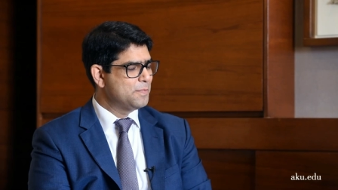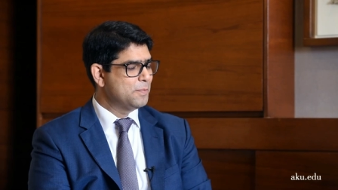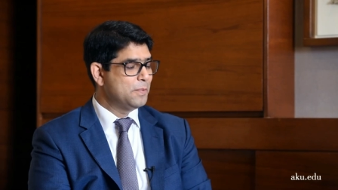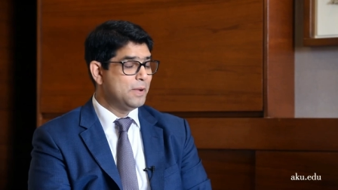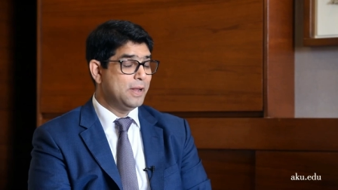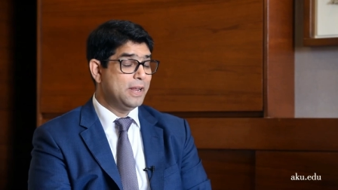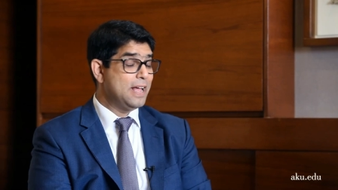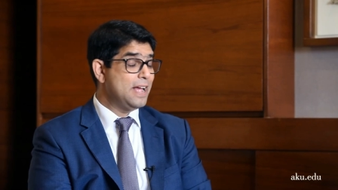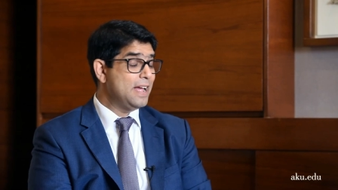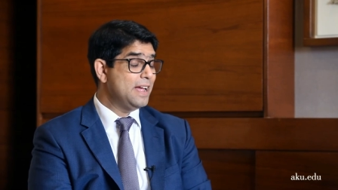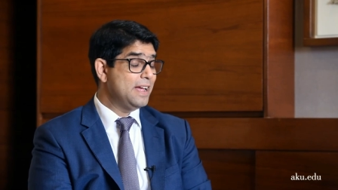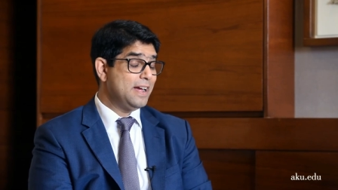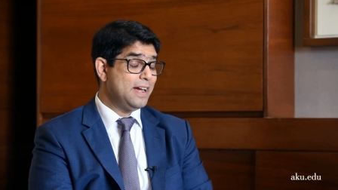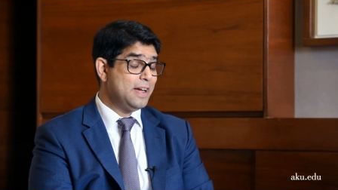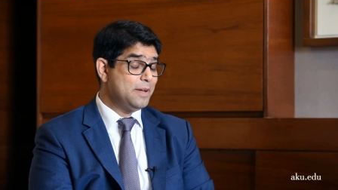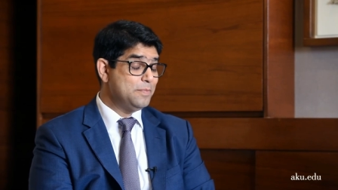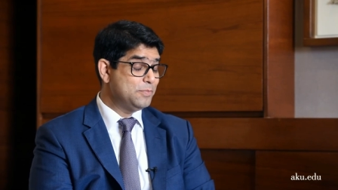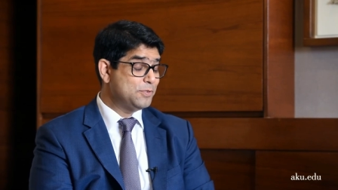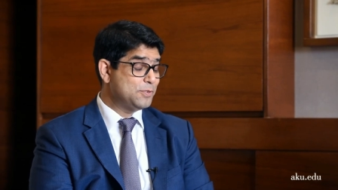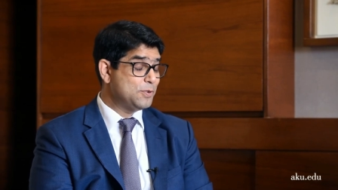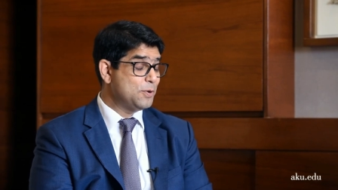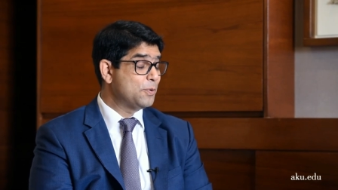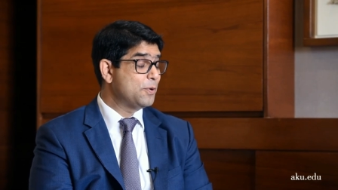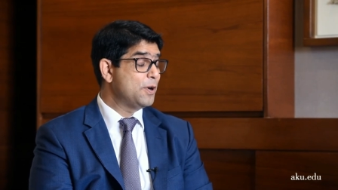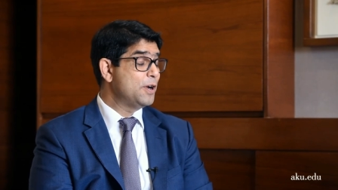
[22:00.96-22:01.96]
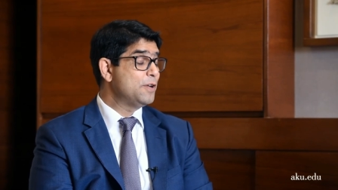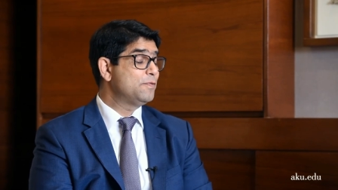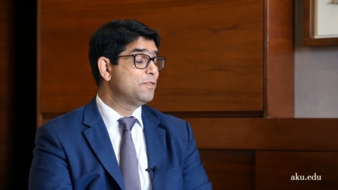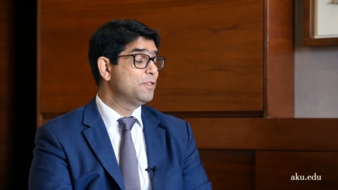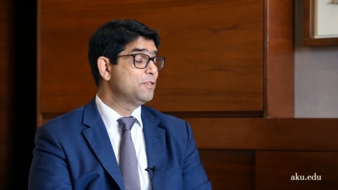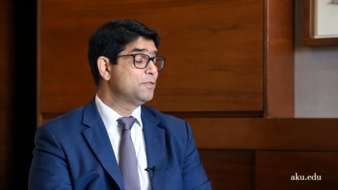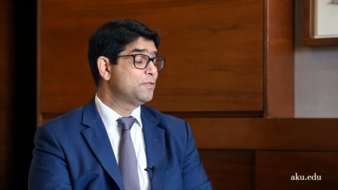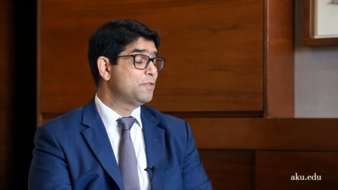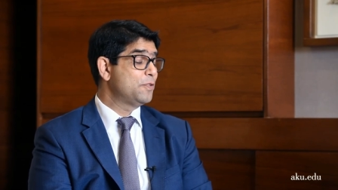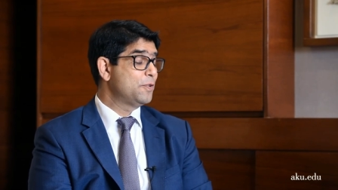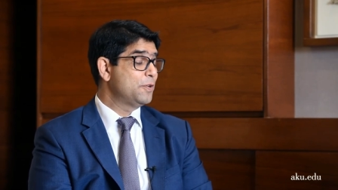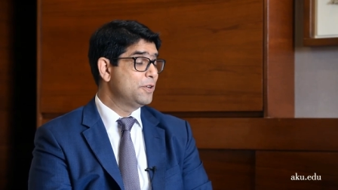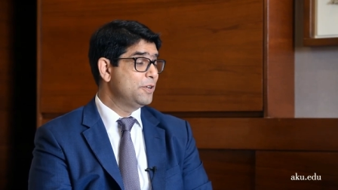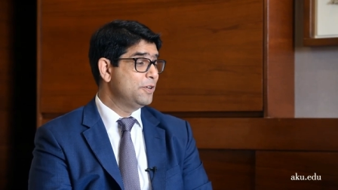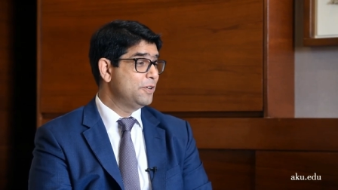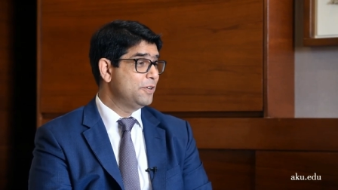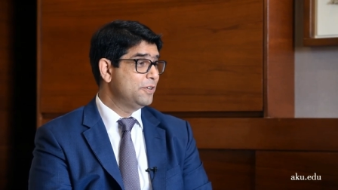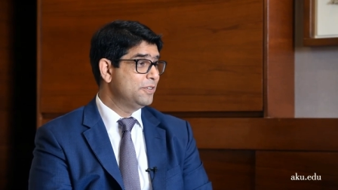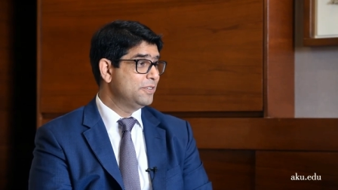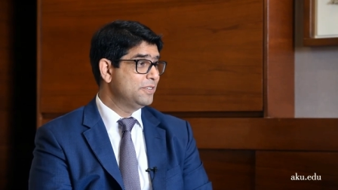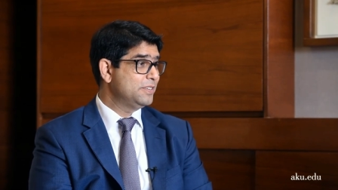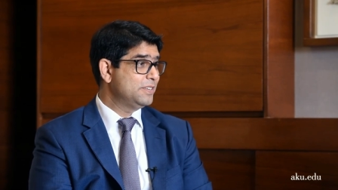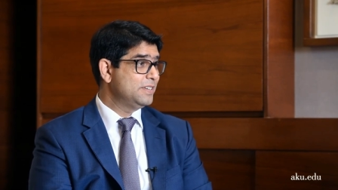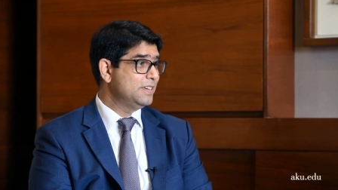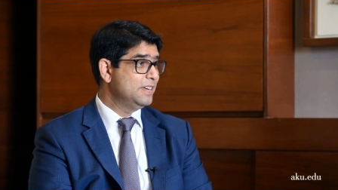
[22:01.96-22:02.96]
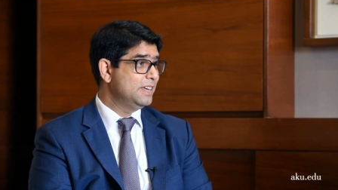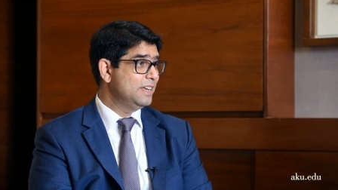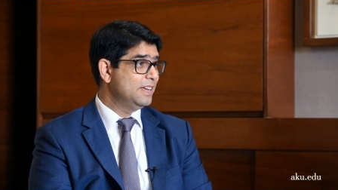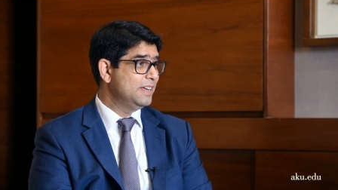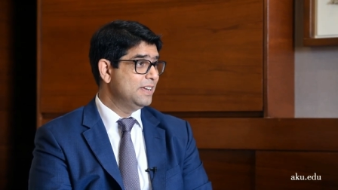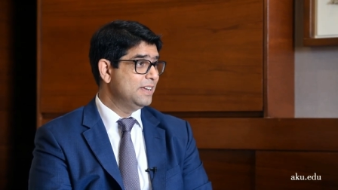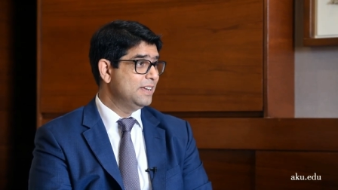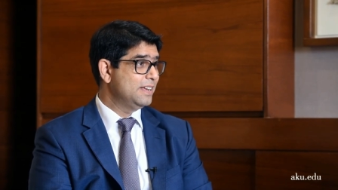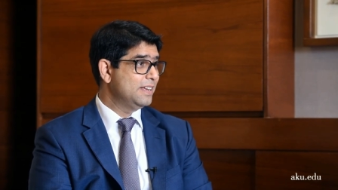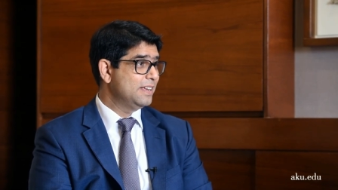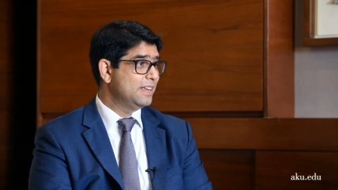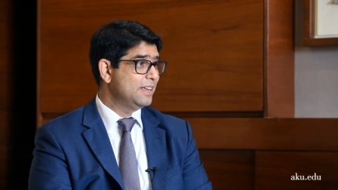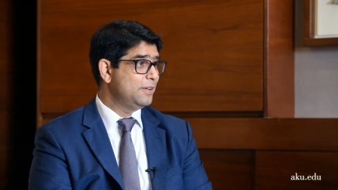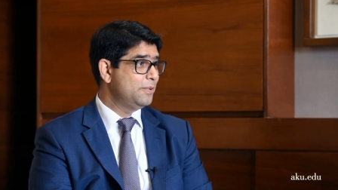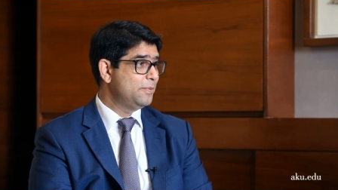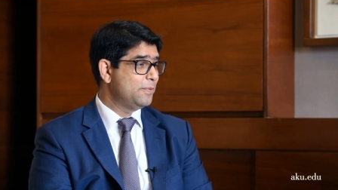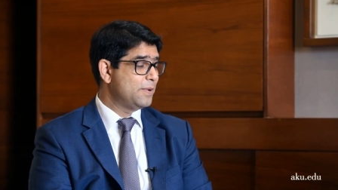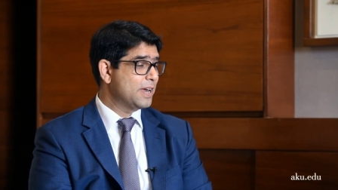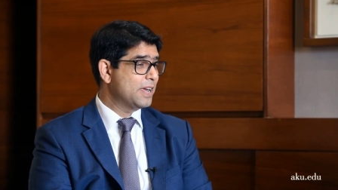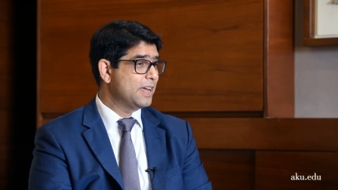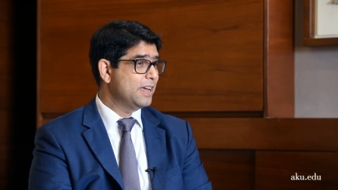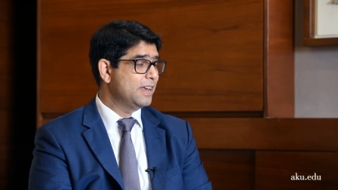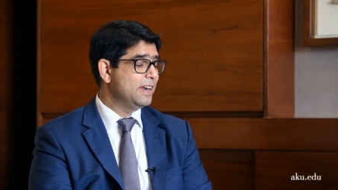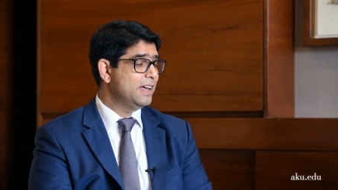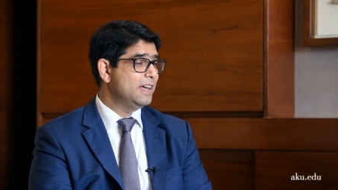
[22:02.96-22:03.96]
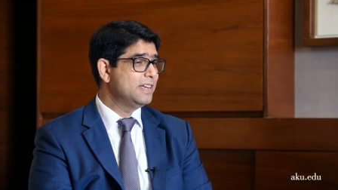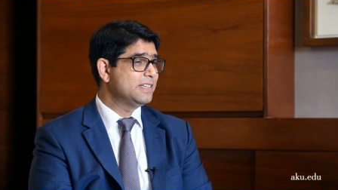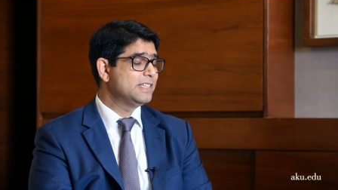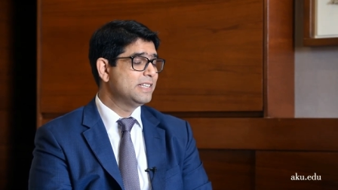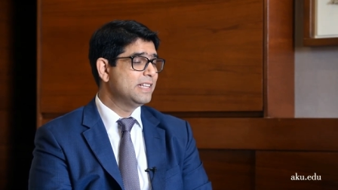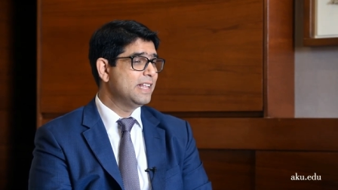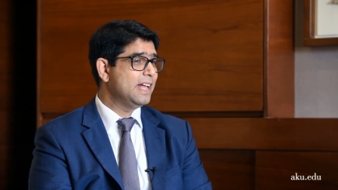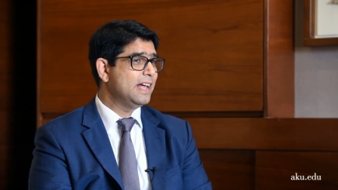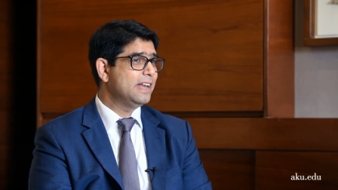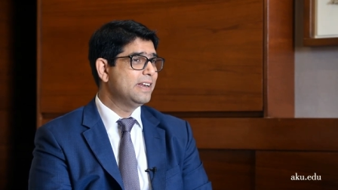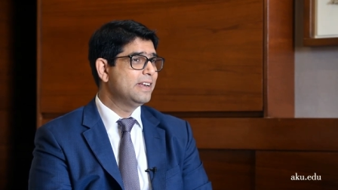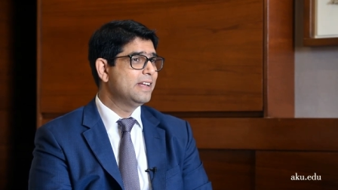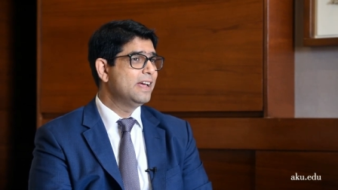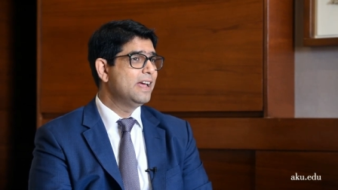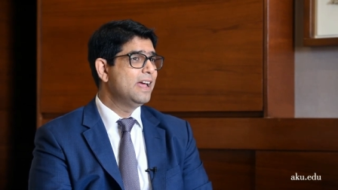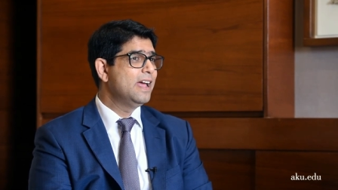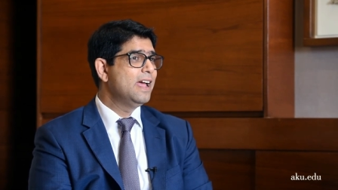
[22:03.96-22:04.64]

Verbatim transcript: Well, I, am so grateful for your, uh, you know, recognizing that.